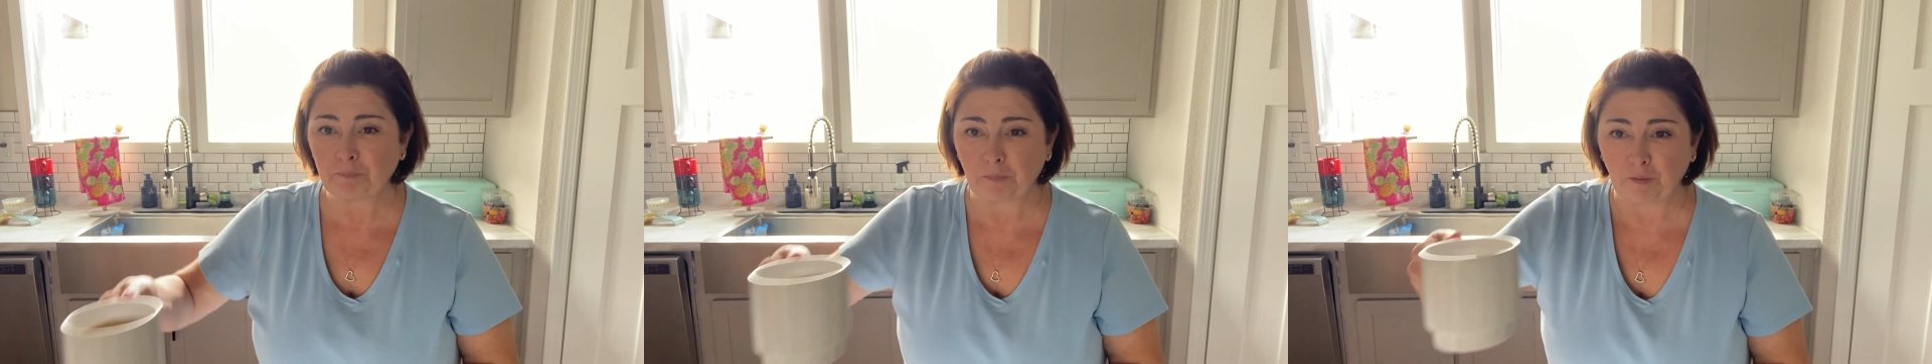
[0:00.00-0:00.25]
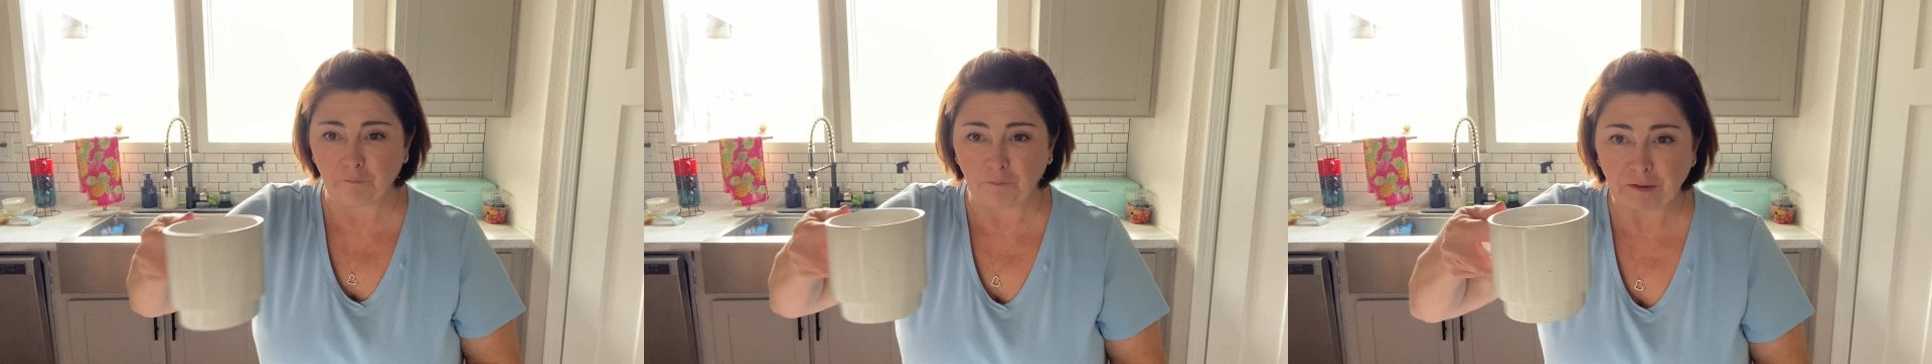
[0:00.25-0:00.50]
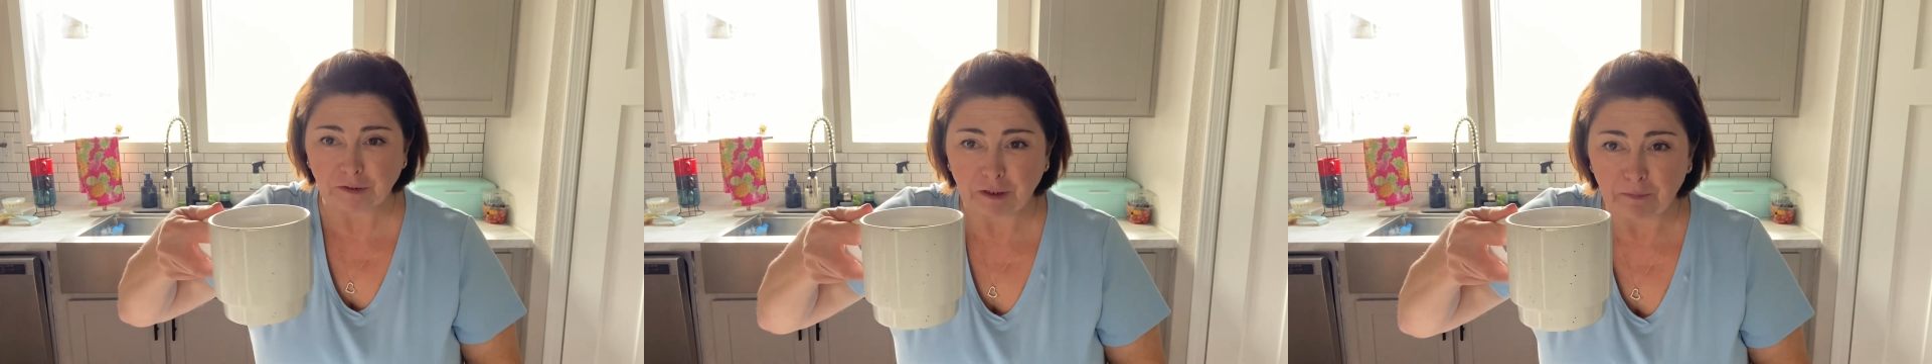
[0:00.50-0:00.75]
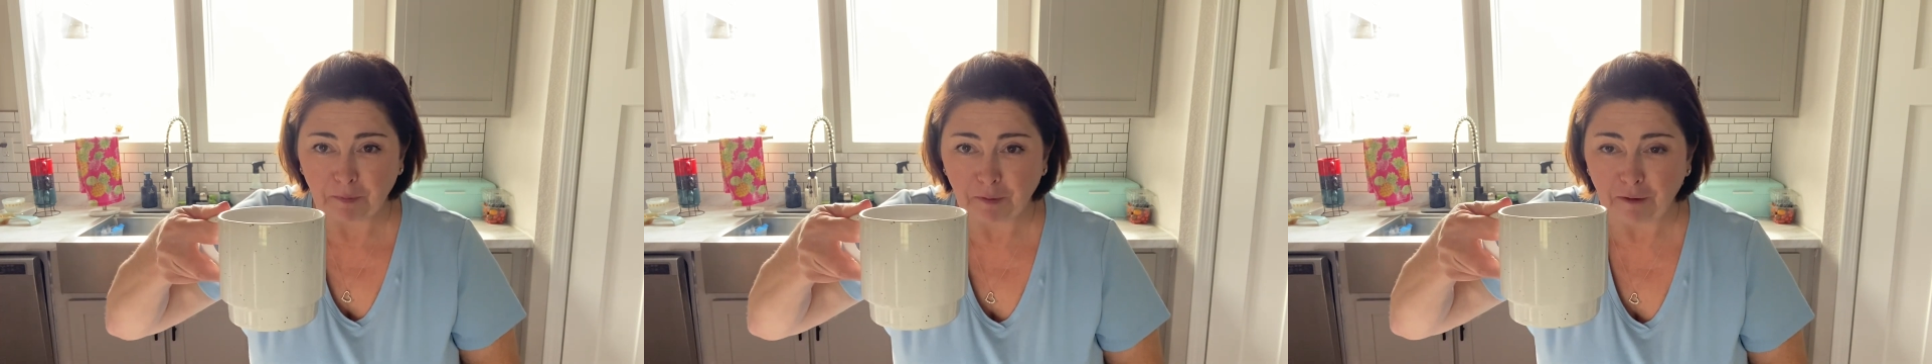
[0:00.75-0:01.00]
a fresh
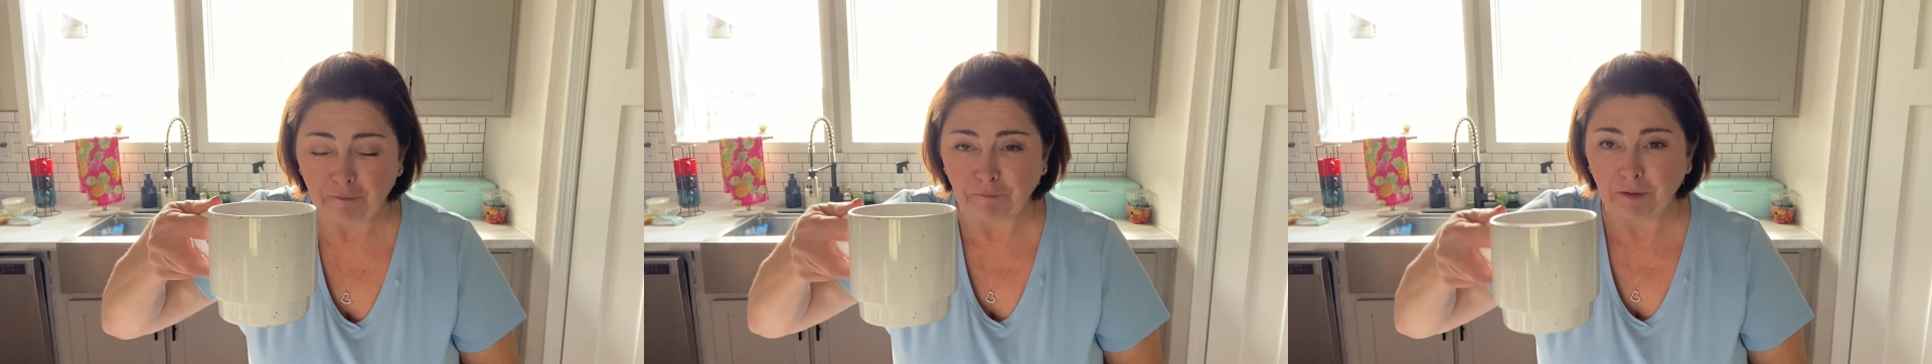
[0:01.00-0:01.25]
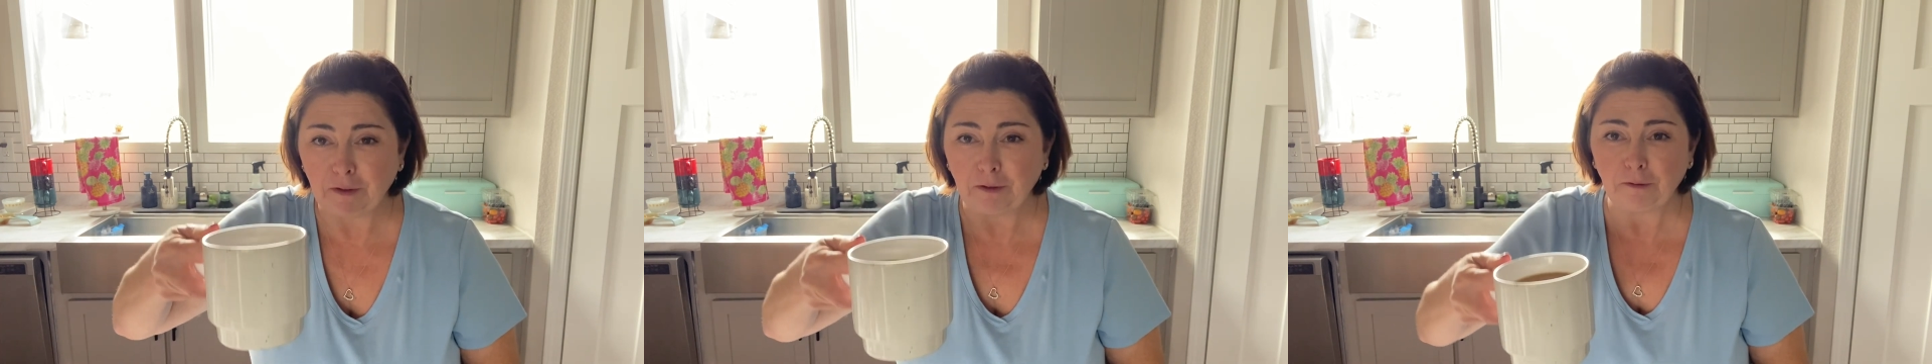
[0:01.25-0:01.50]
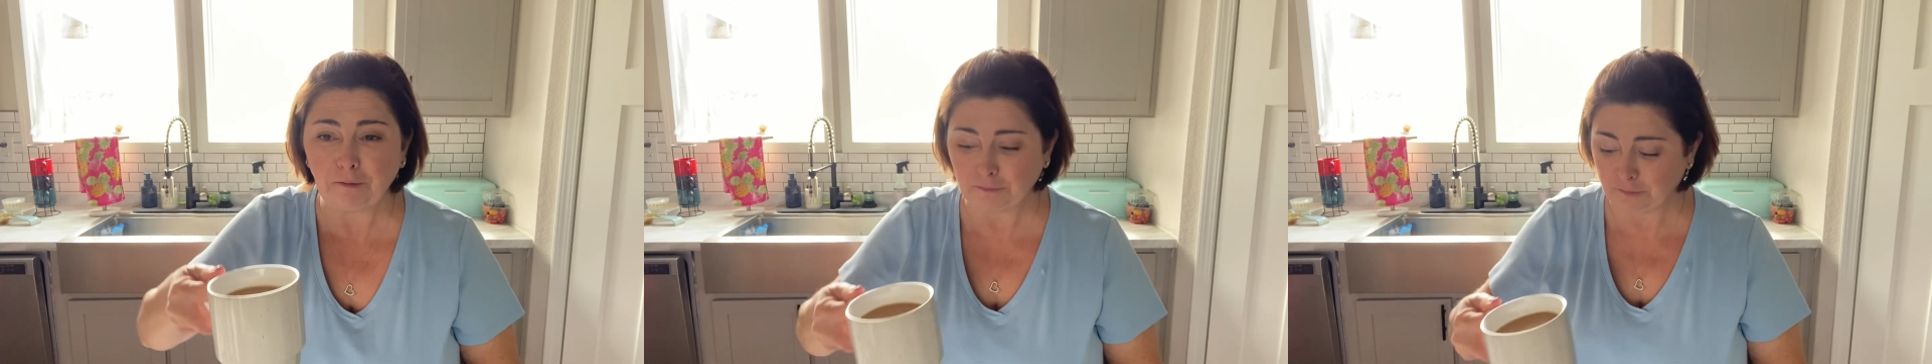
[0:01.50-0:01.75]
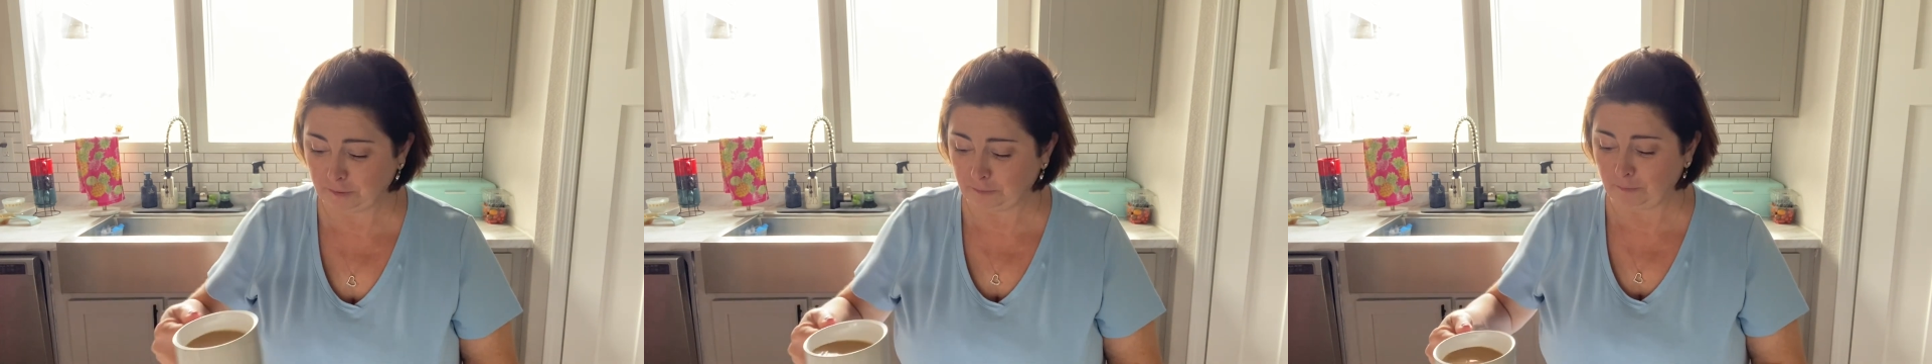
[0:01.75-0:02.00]
cup of coffee here
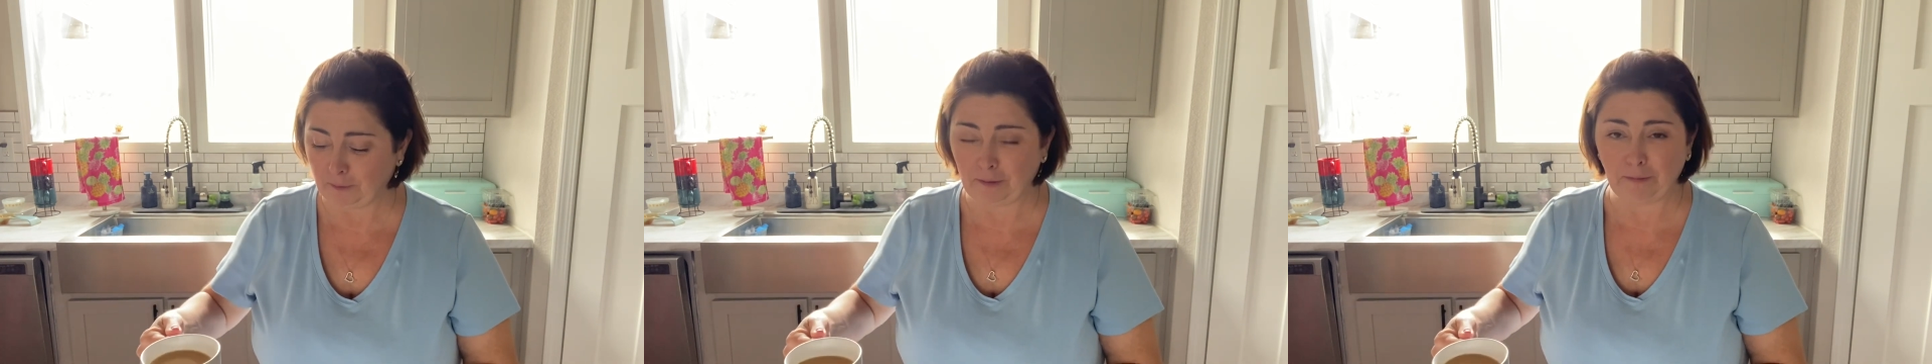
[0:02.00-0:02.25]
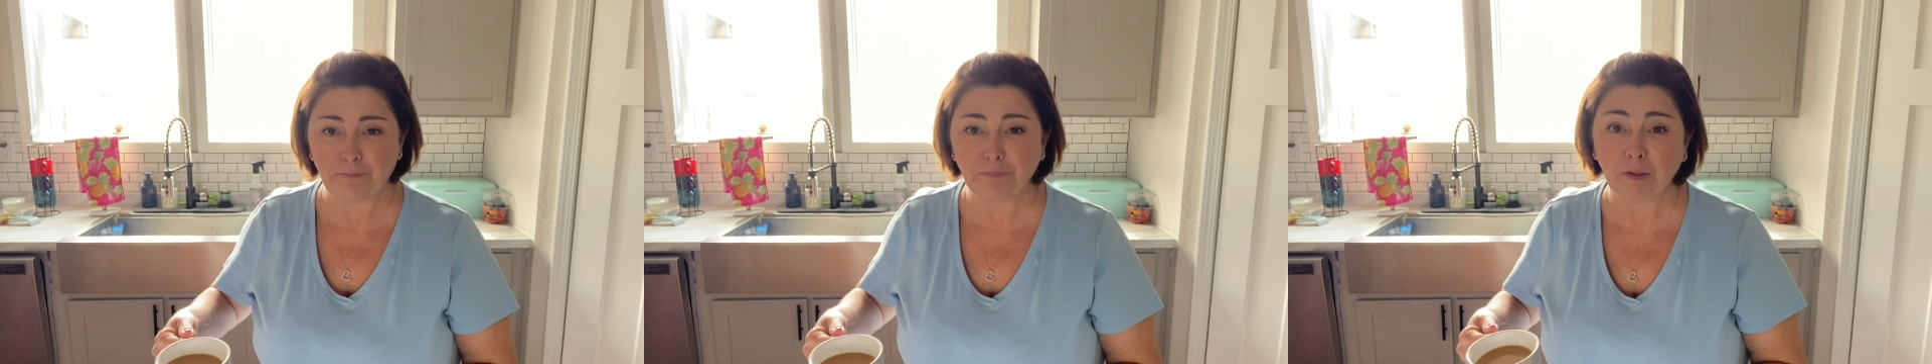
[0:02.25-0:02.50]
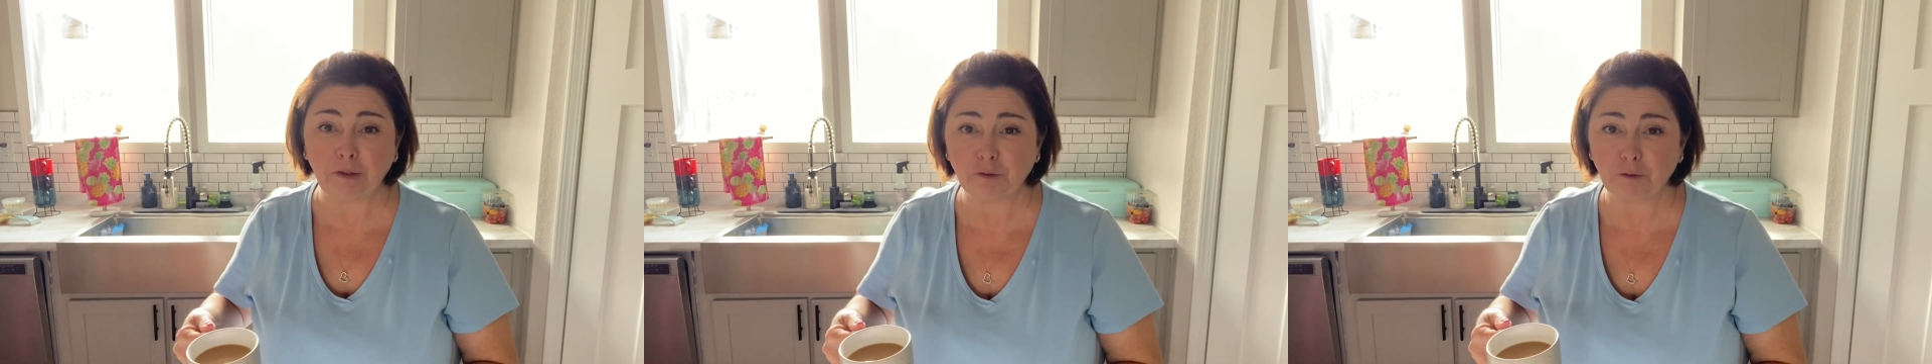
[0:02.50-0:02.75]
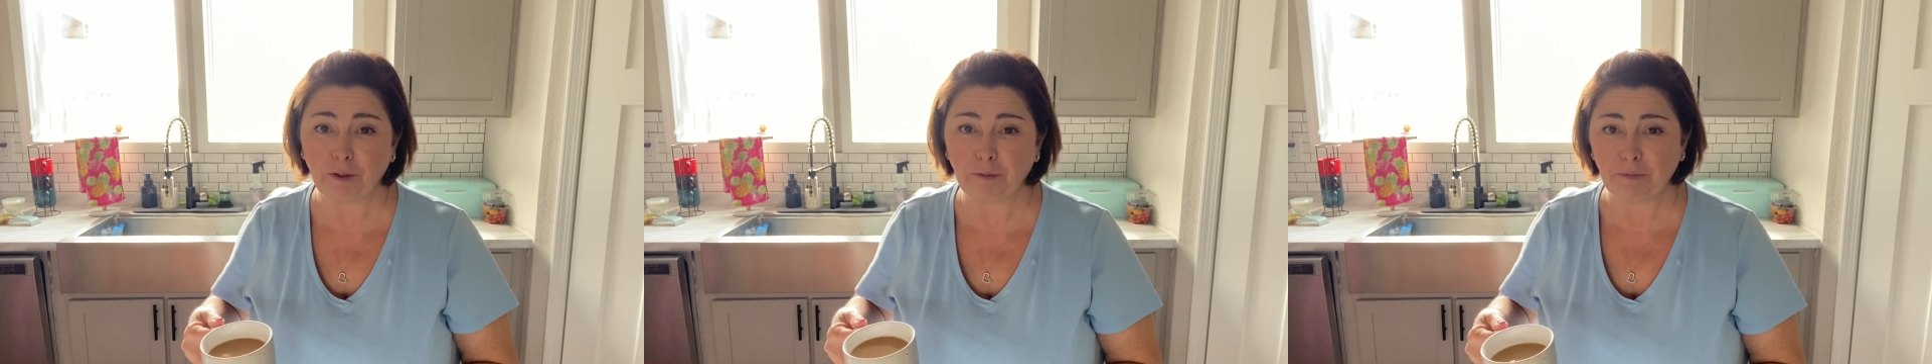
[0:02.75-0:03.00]
to uh,
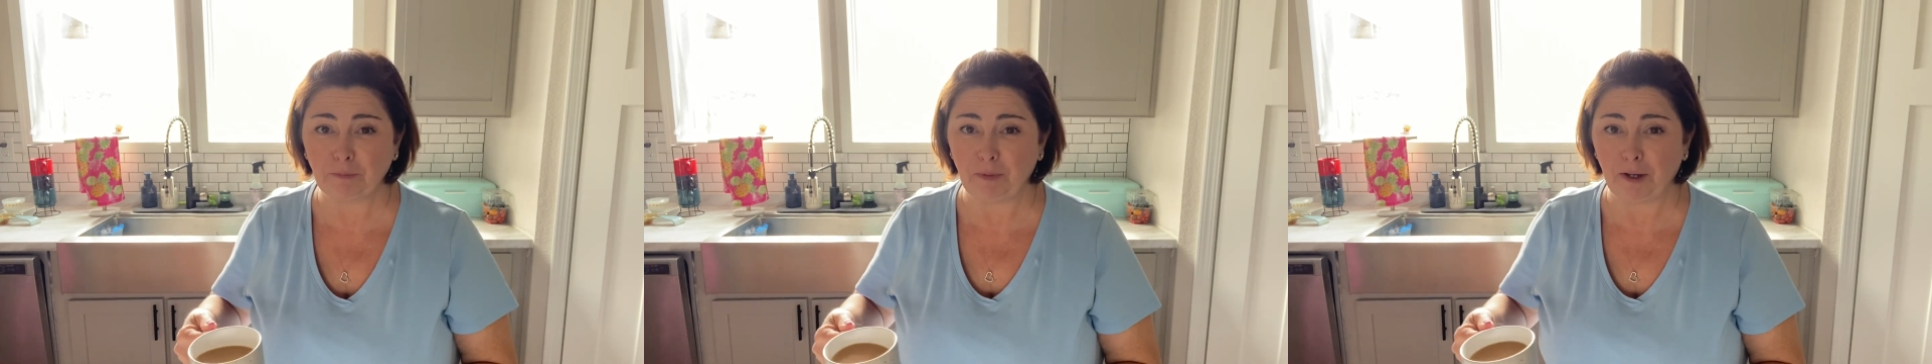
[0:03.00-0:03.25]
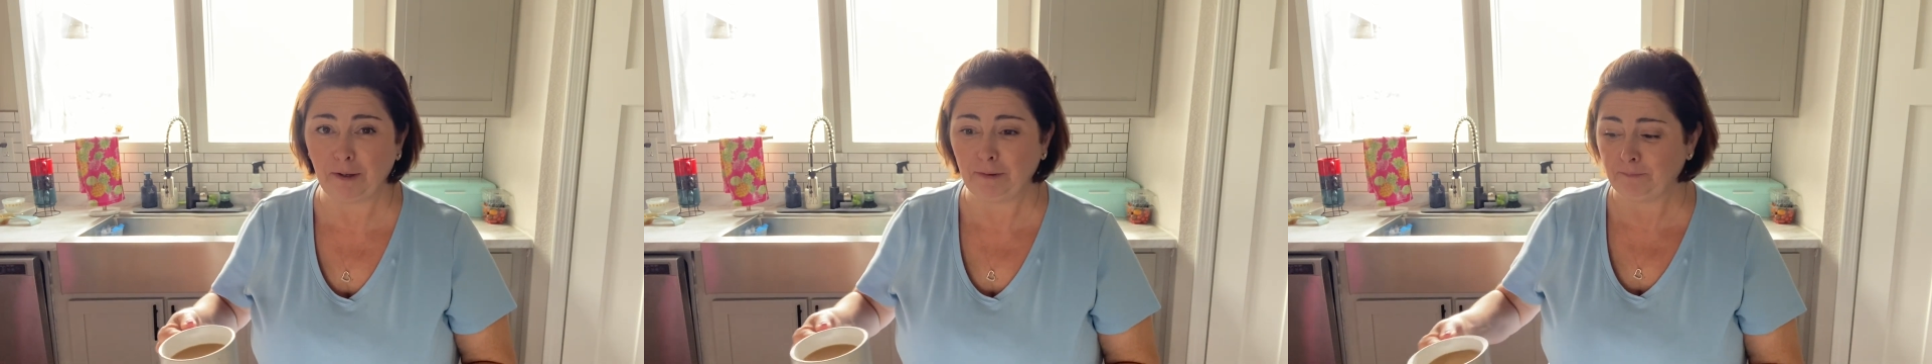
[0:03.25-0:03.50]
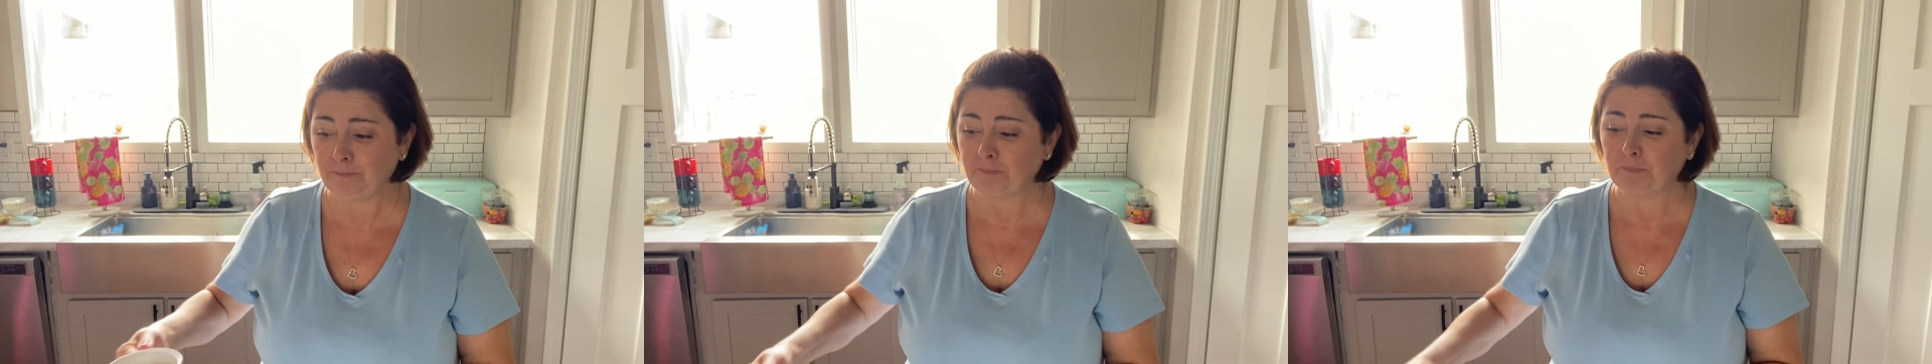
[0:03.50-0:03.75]
enjoy with mine.